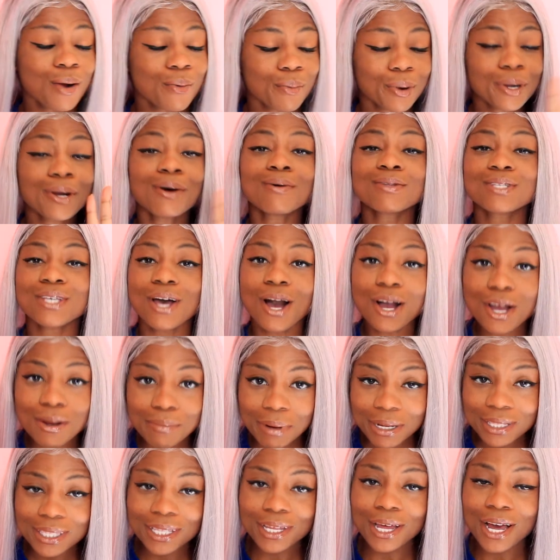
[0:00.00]
We're gonna talk
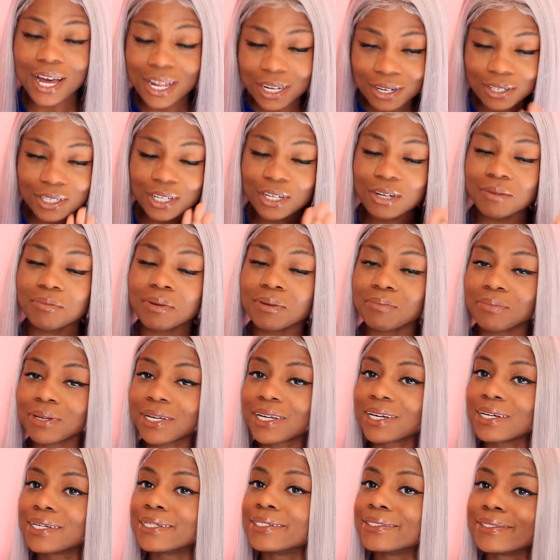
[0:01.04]
about the color a little bit
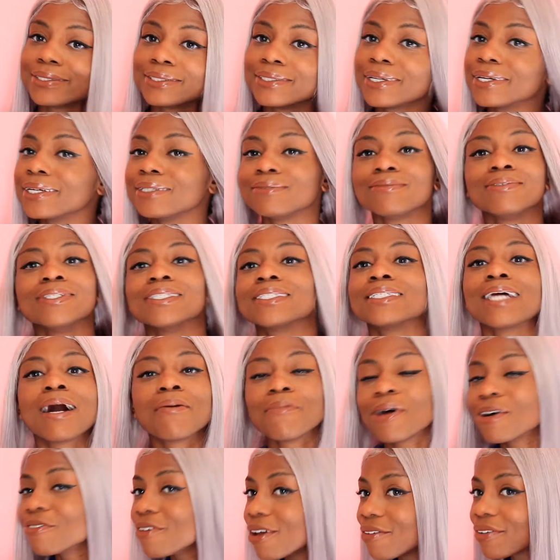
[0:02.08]
because it's
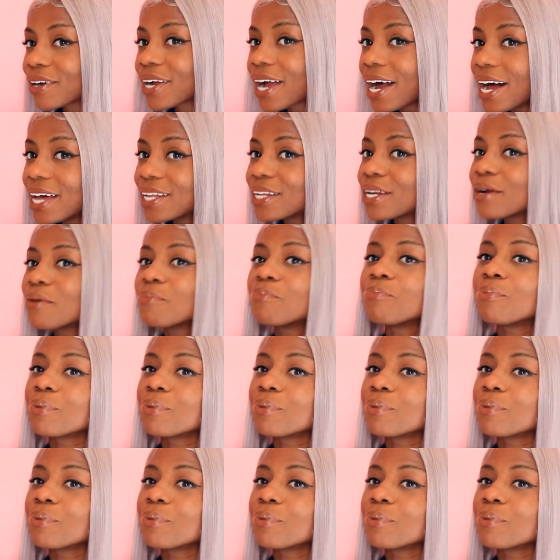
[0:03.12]
not my favorite color,